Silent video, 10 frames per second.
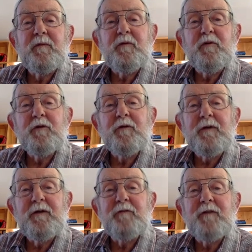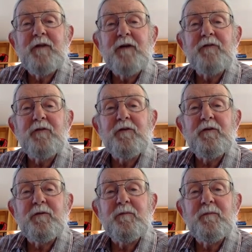couldn't even get to
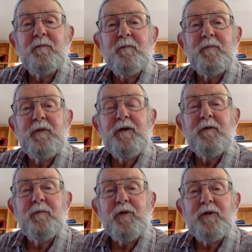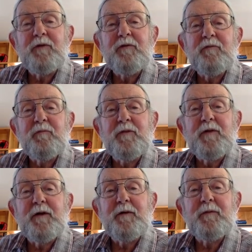the meeting place
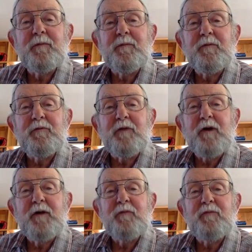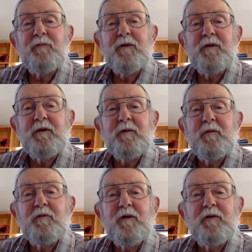without the tribes taking them
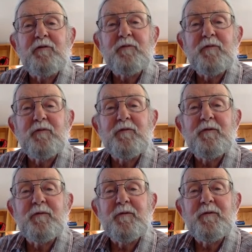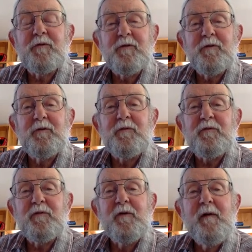across the river in
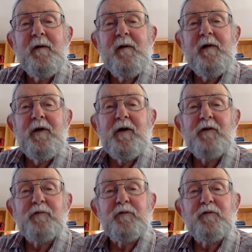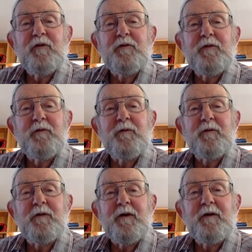canoes. As a result, they were
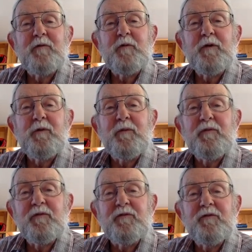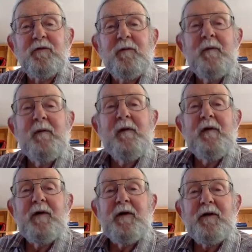in kind of a weak position,
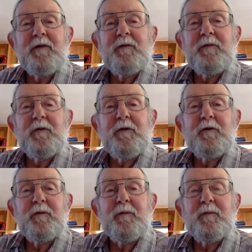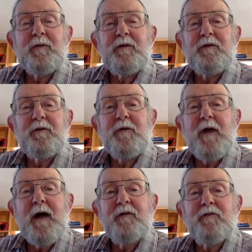and they did
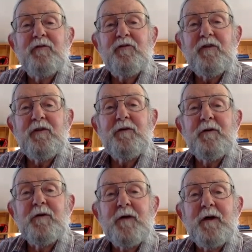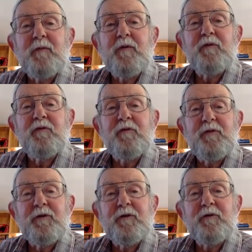not cede their Aboriginal
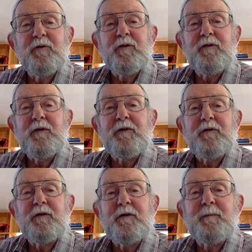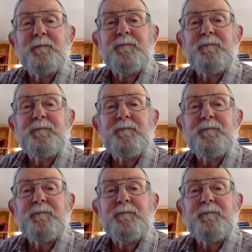territory at that time.